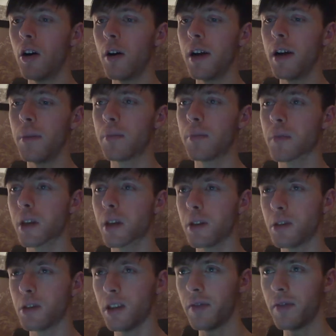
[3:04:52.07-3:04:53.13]
All right,
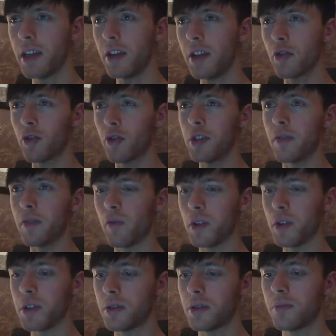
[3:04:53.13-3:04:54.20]
78 Degrees
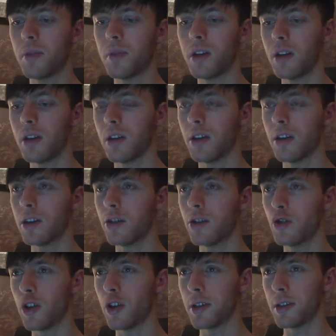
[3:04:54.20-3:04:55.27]
of Wisdom,
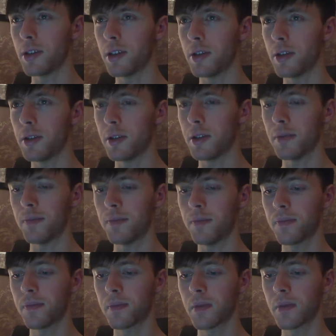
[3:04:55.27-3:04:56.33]

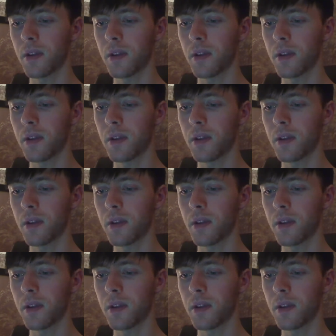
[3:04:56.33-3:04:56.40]
Justice.